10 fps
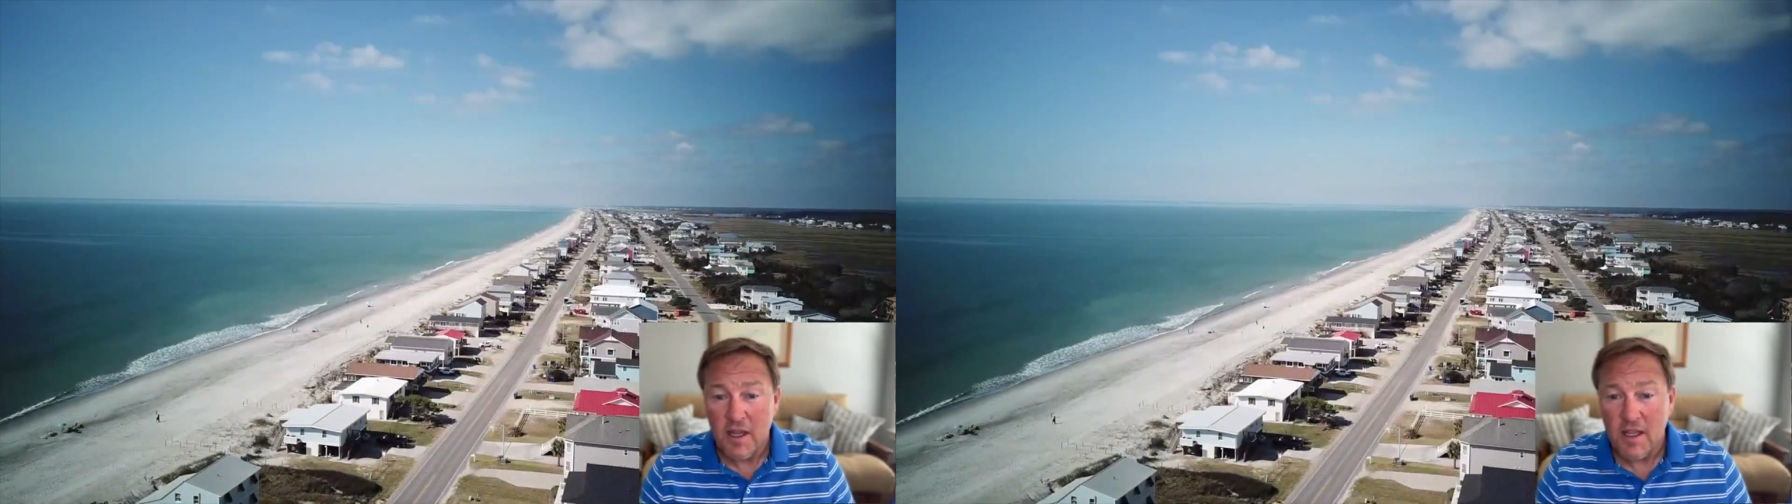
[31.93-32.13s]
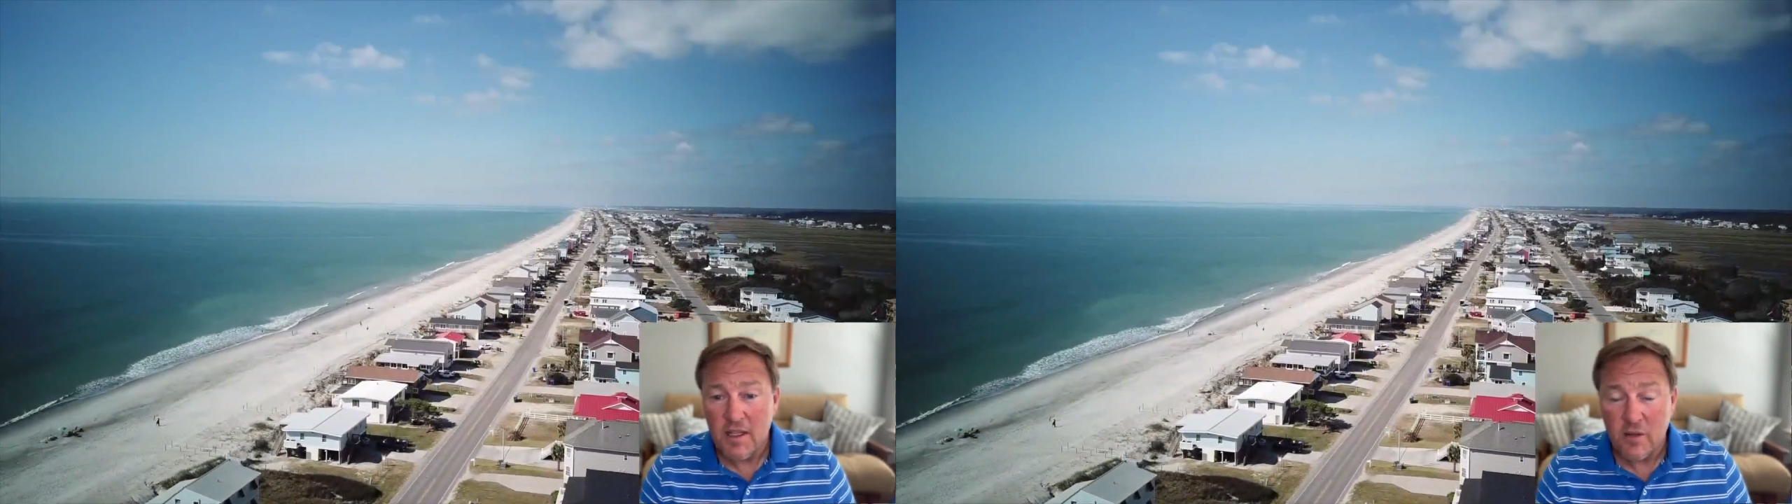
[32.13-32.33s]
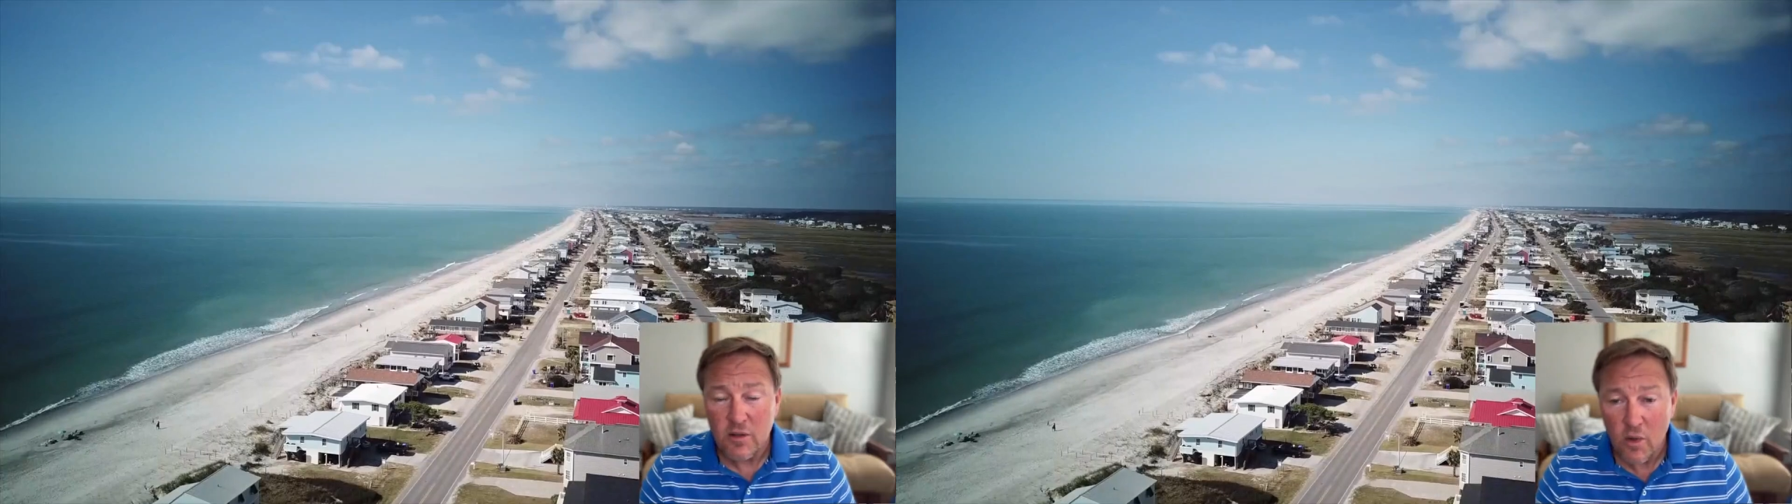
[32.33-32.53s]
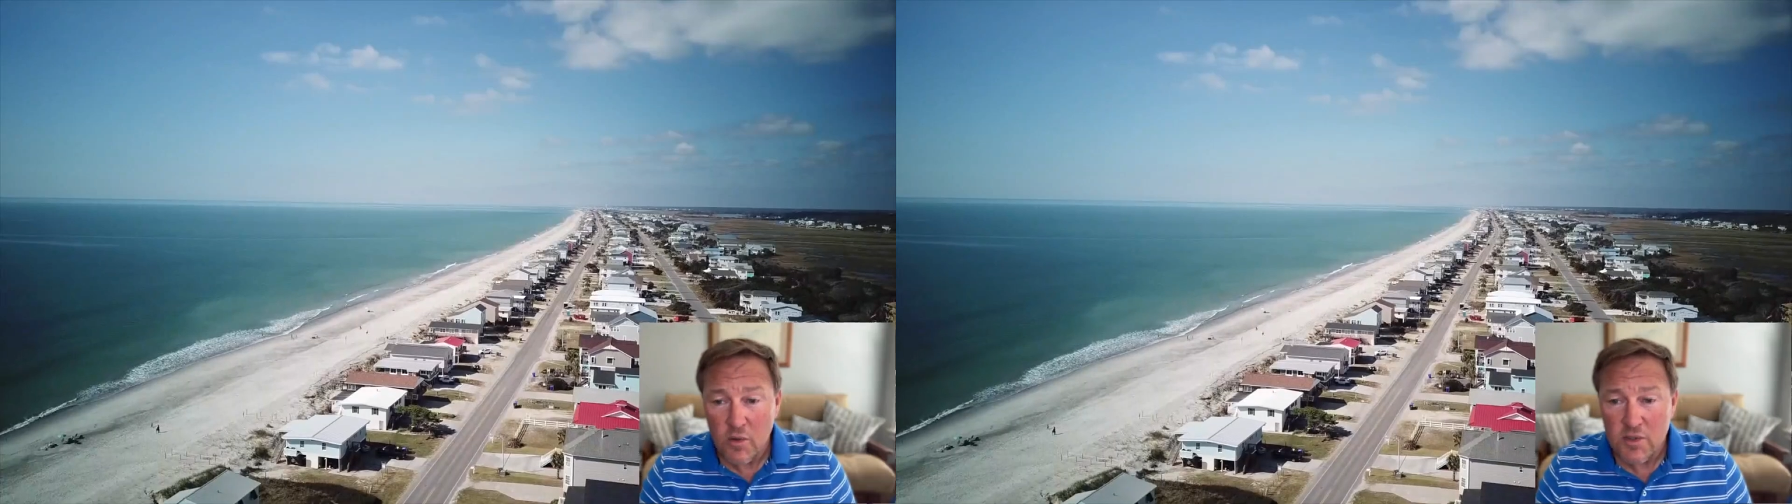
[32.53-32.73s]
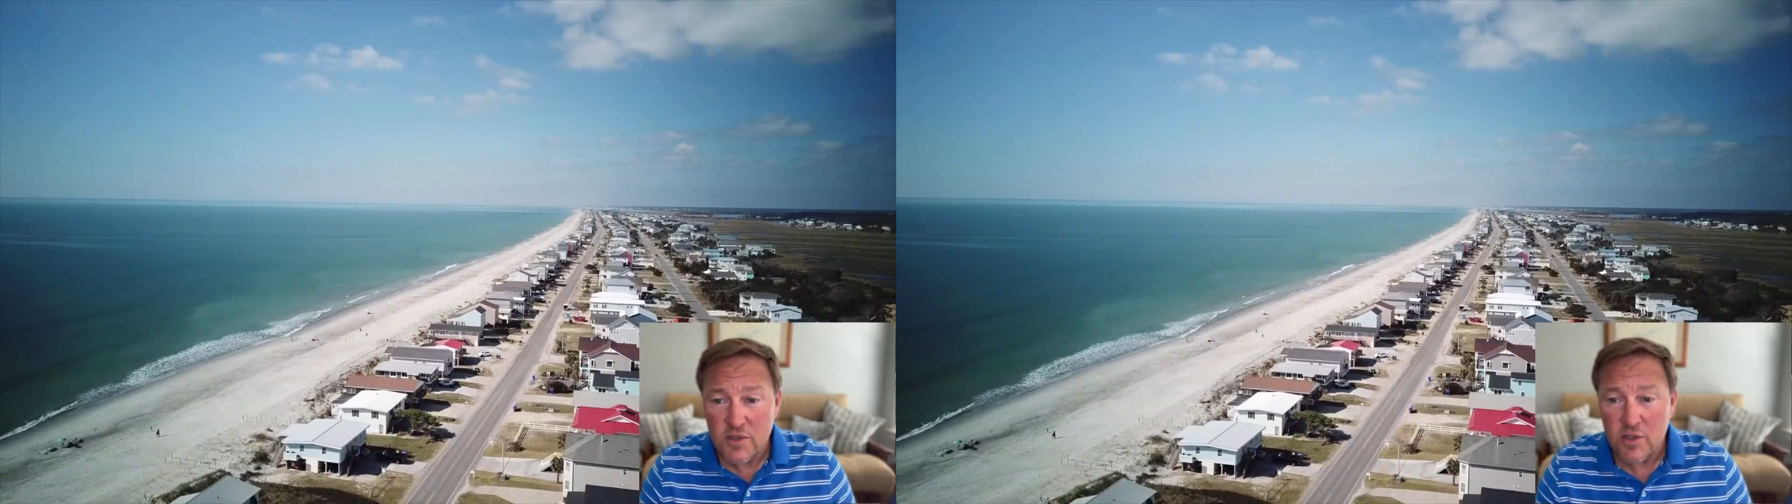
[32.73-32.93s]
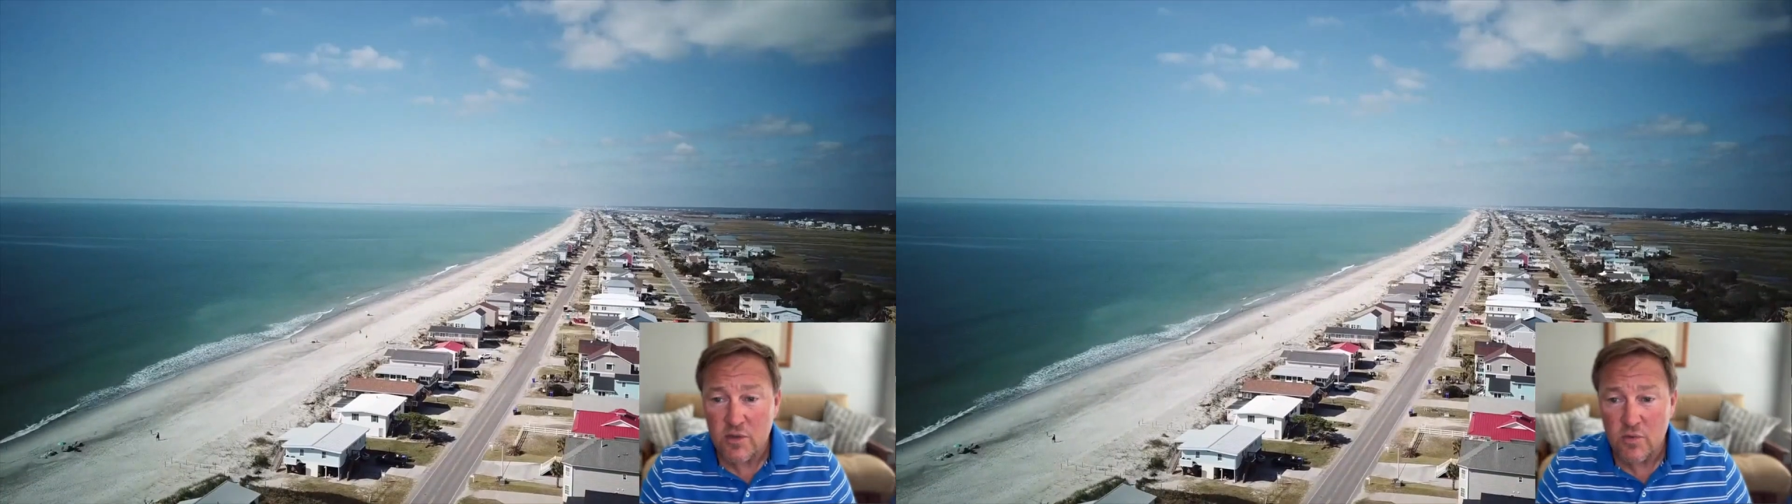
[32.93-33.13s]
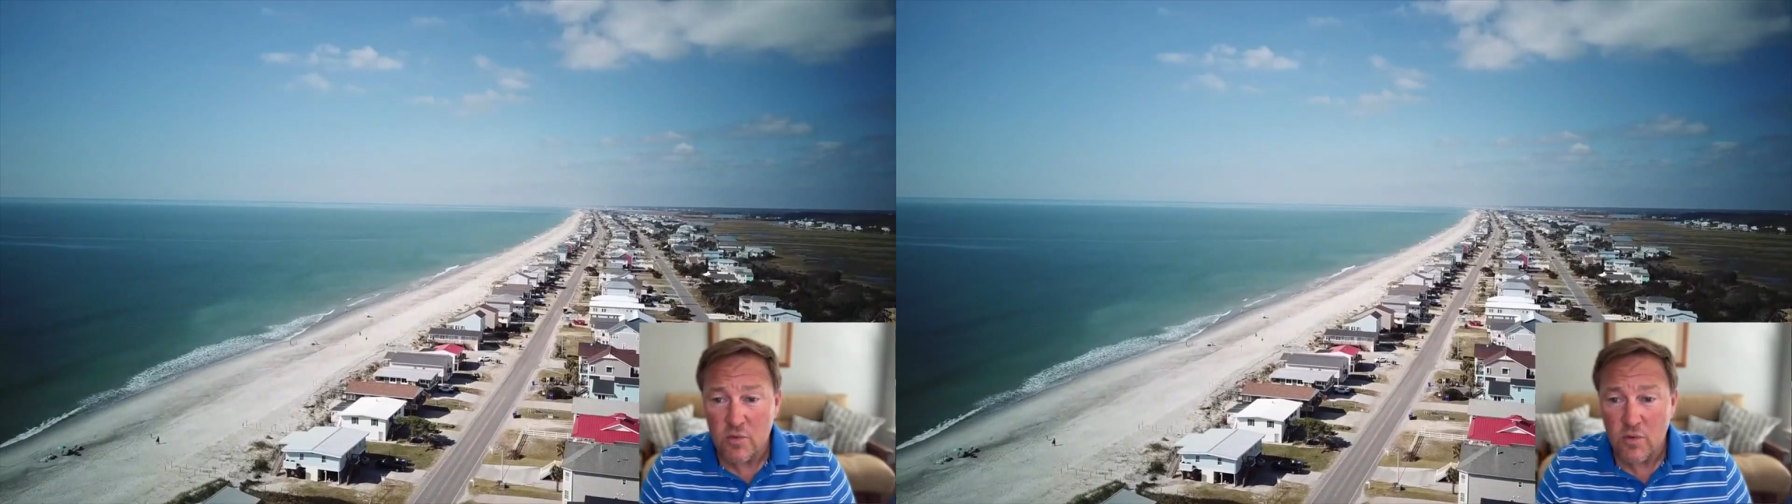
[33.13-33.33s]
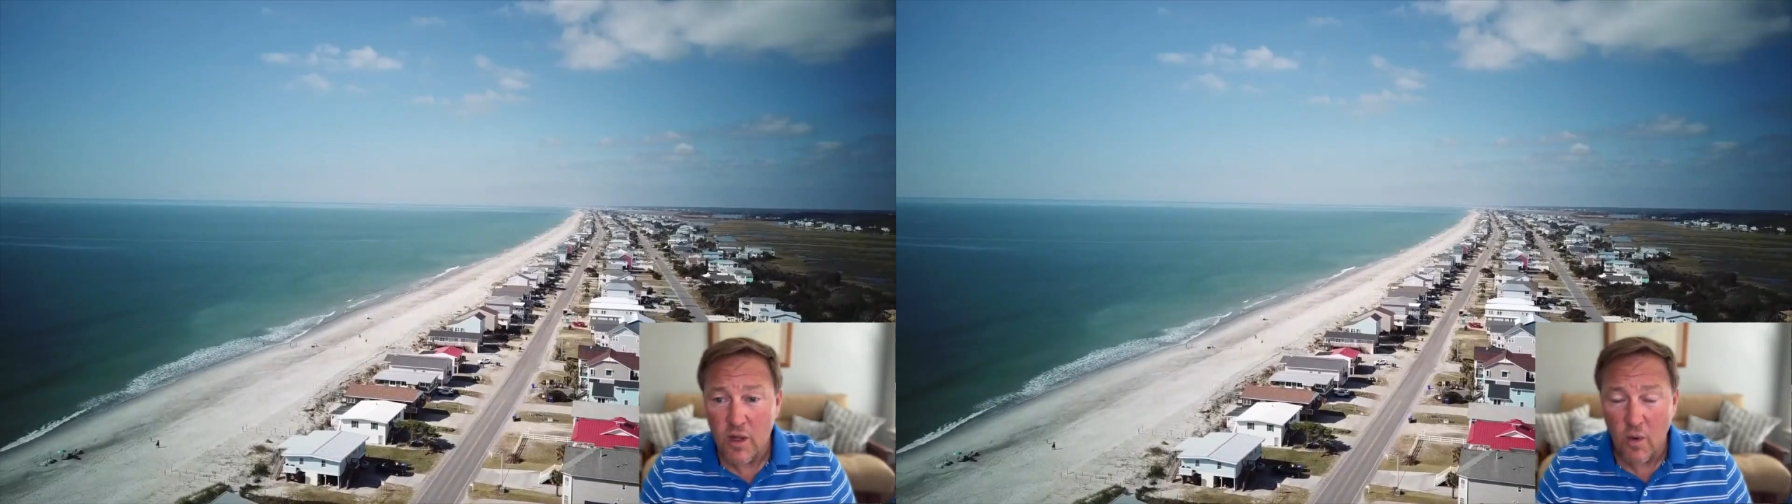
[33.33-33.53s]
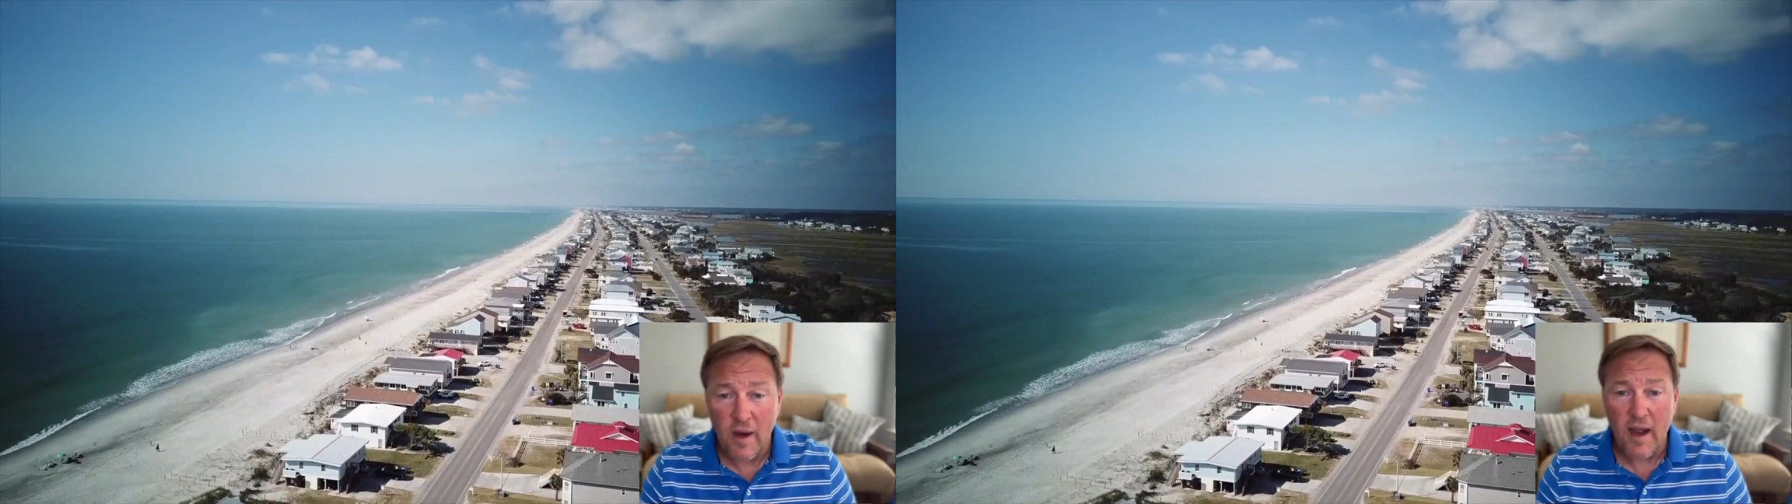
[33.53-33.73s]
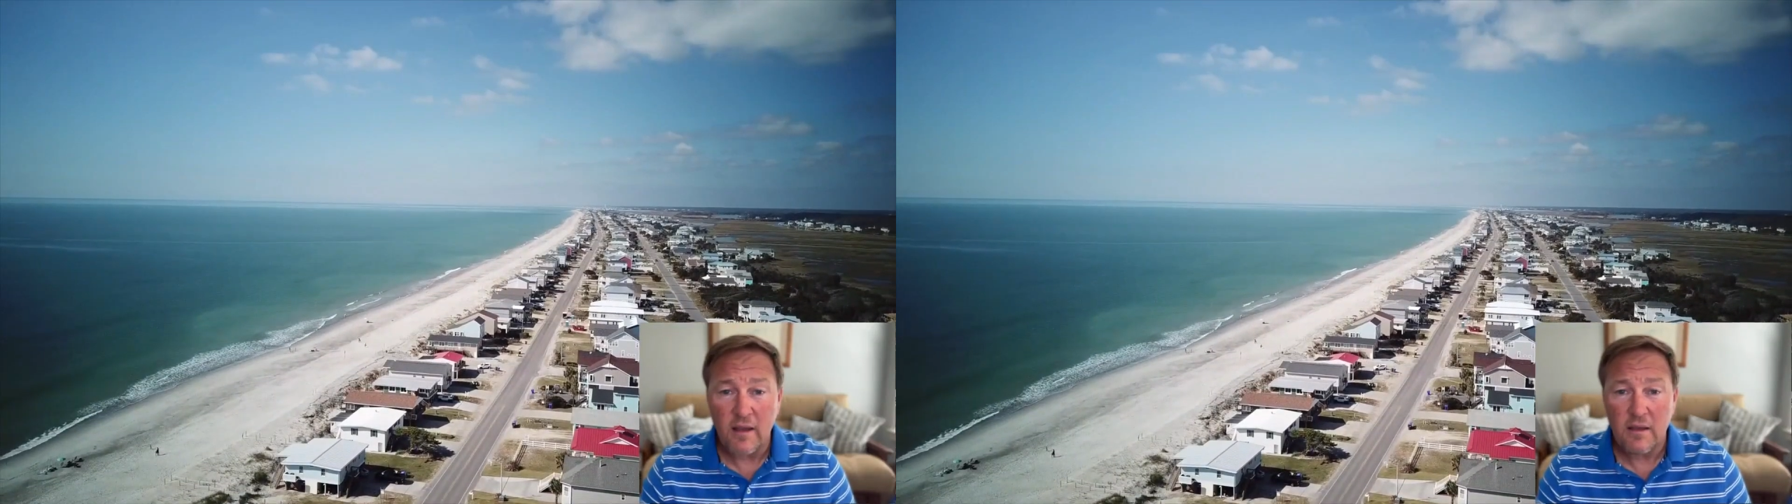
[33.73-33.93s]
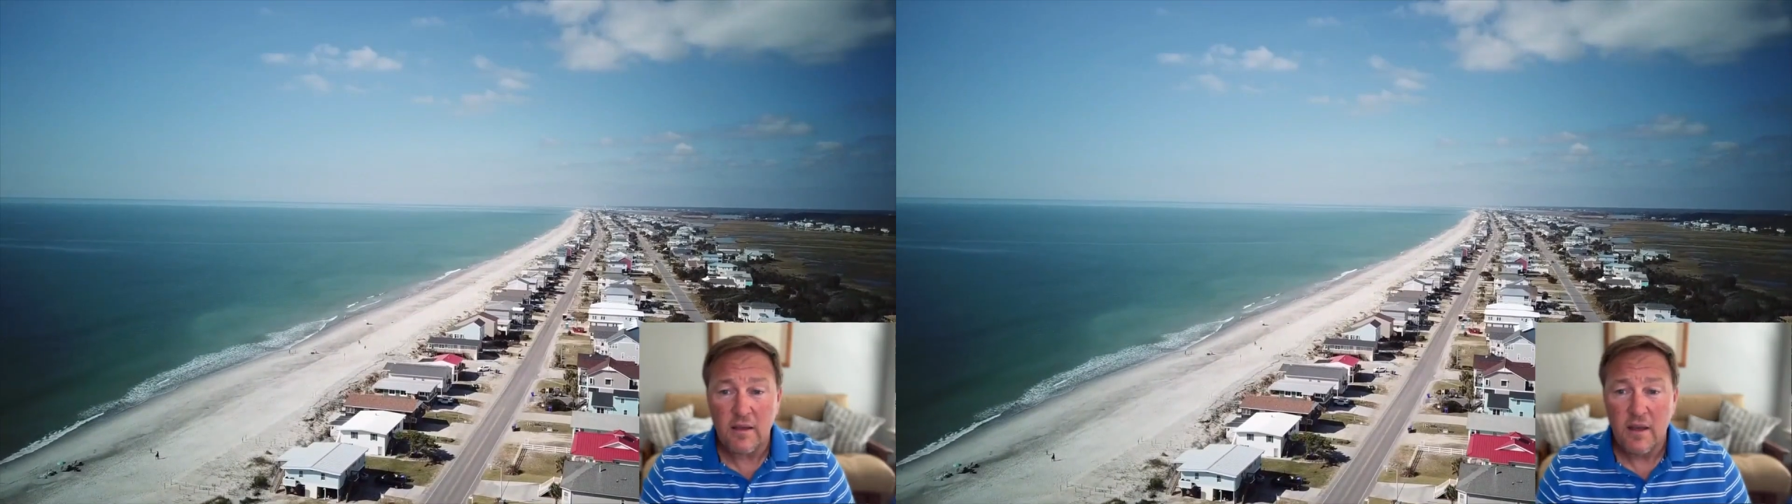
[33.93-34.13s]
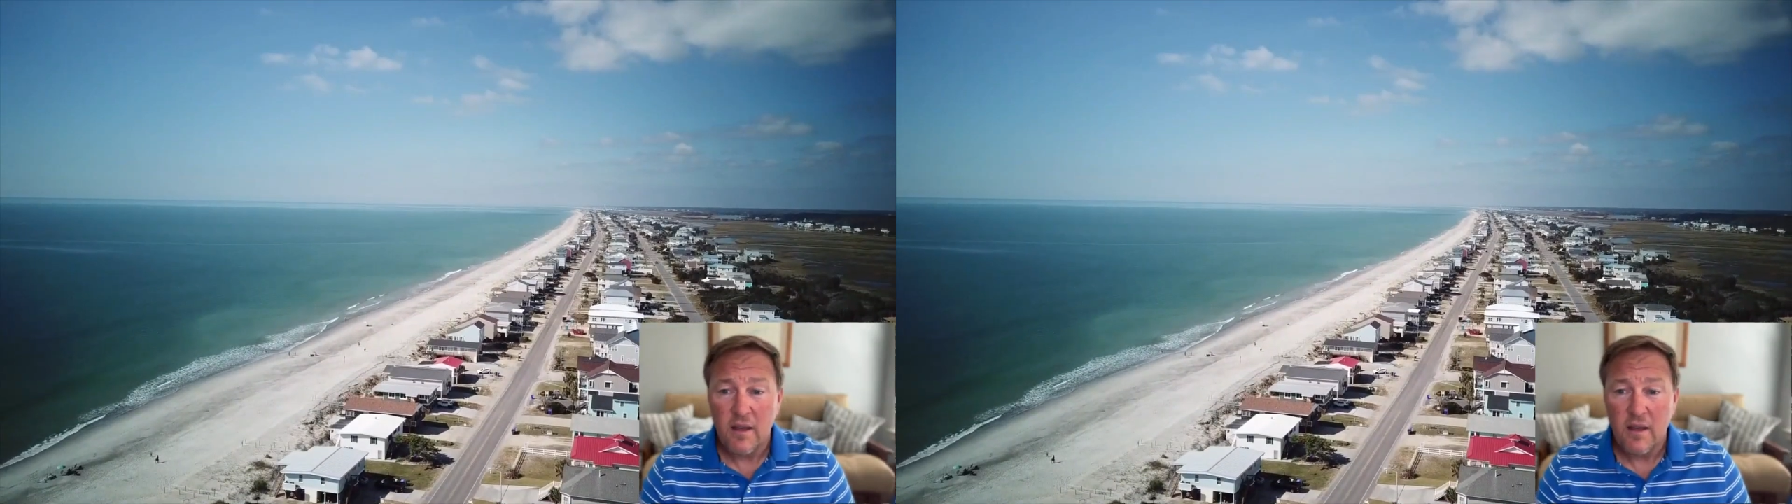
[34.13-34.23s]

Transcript: it's close to Oak Island,